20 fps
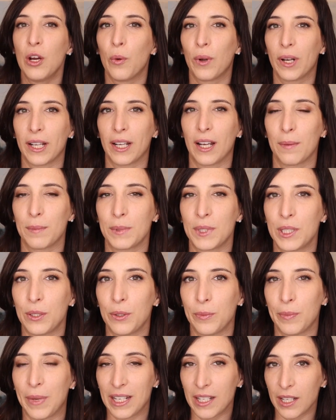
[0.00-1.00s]
when it comes
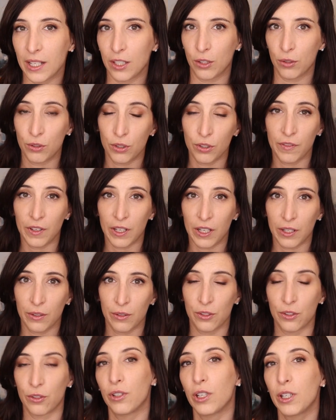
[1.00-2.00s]
to making YouTube
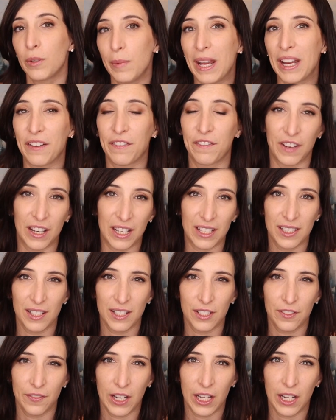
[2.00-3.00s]
videos. You could make
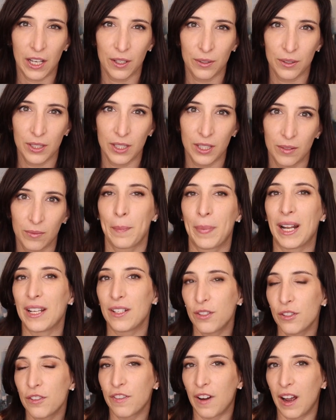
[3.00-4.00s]
faceless videos, but I
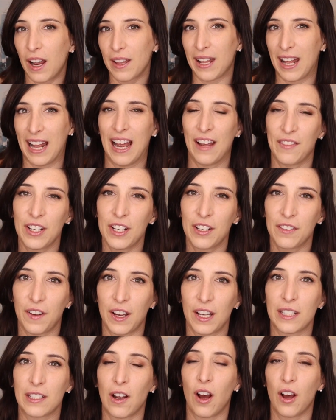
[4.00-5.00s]
do find that having your
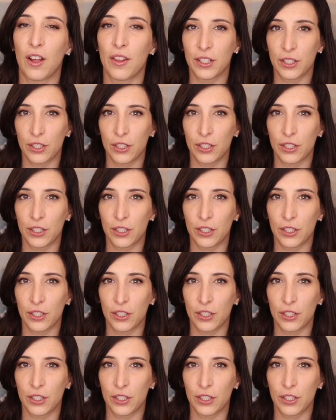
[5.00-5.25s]
face on the